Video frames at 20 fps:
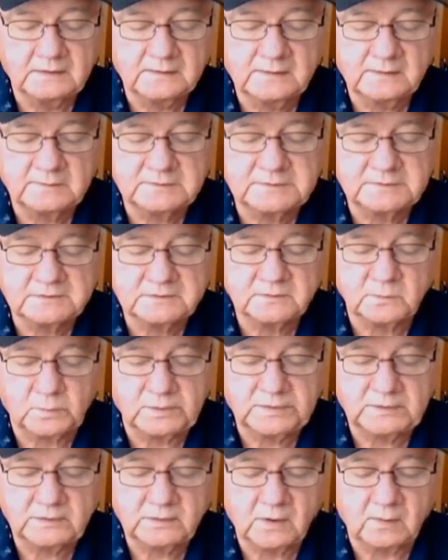Number 6,
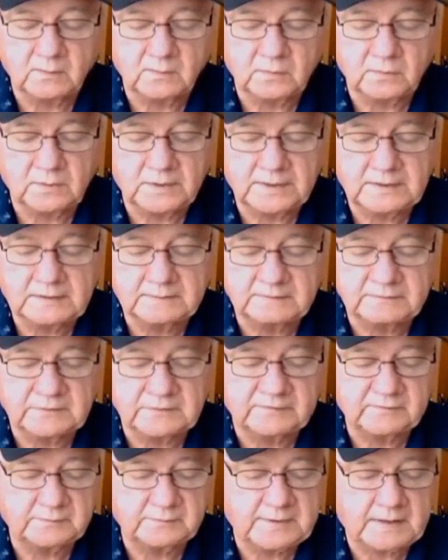Window Boy, comes
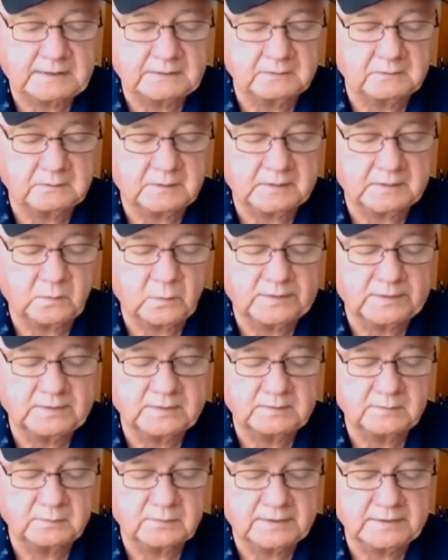off a power run
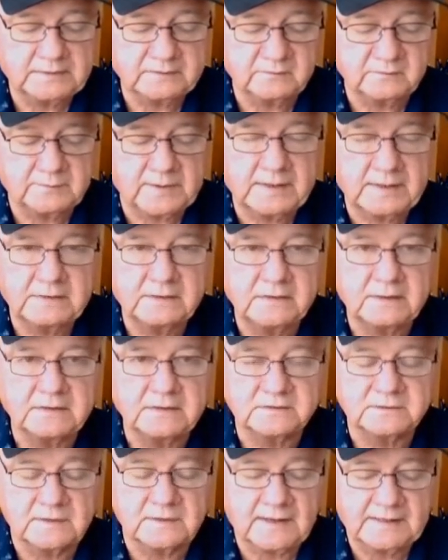win to break his maiden in
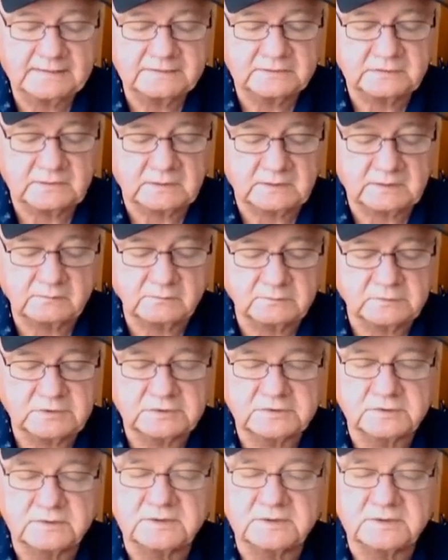his last start, which is